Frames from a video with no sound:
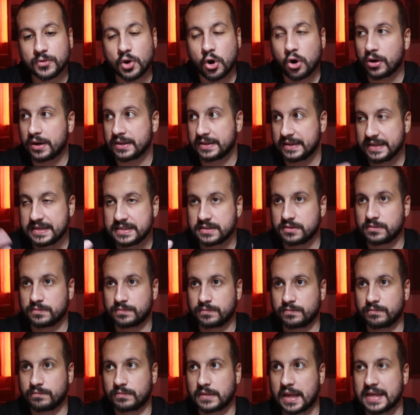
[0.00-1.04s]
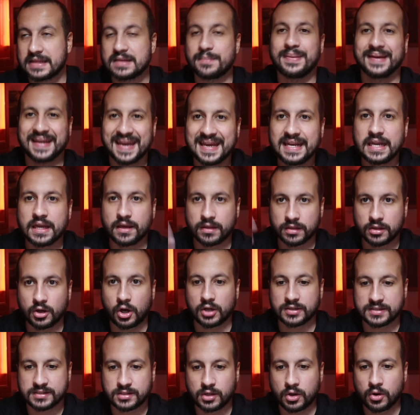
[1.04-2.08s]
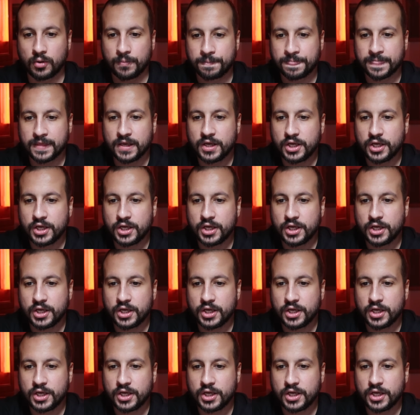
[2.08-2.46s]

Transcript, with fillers: or at least at the beginning thought so.